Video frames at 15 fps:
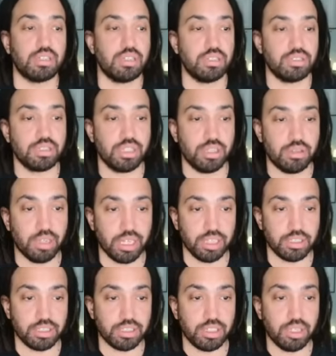So I can
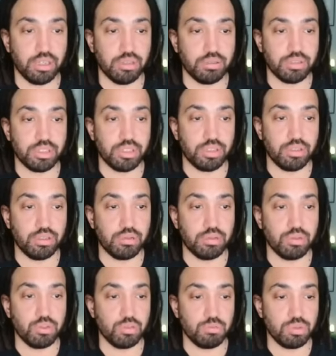just go to
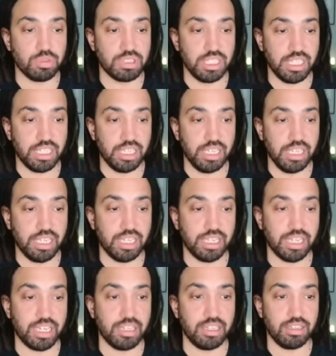normal CD,
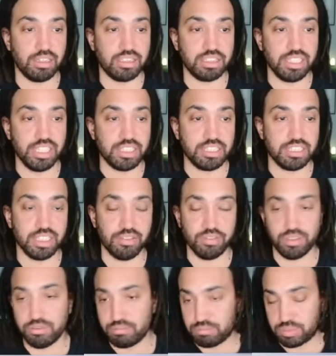again, just hit
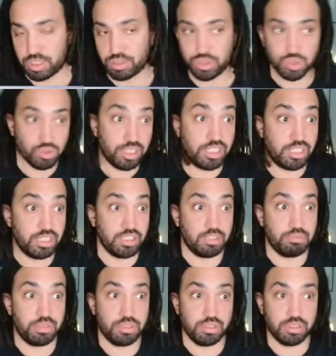7, to go straight to
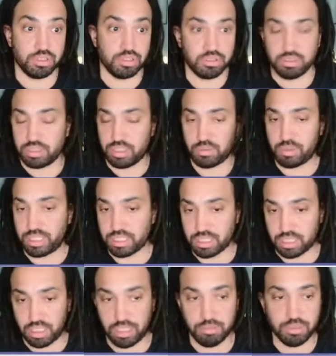distribution. Don't waste
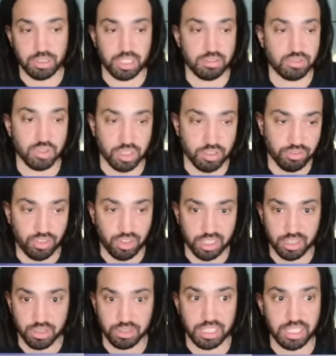time kind of trying to find
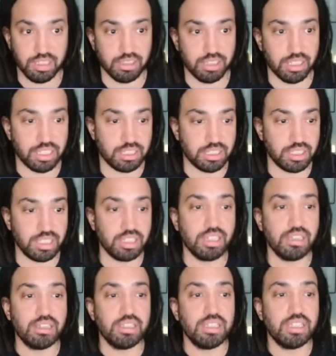it on your calculator.
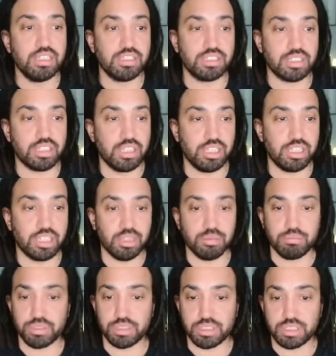Just learn the
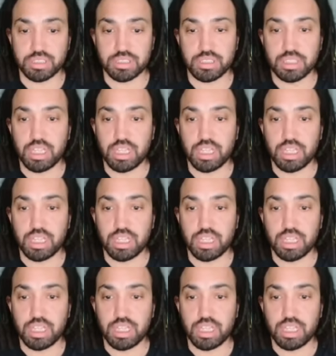numbers.